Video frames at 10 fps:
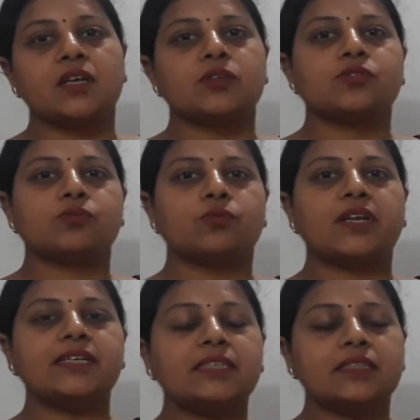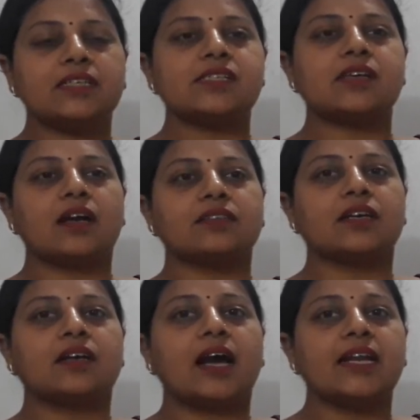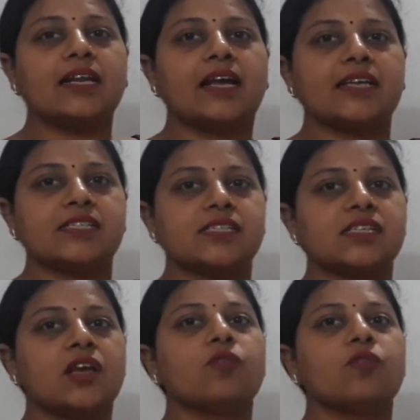Student, these are the guidelines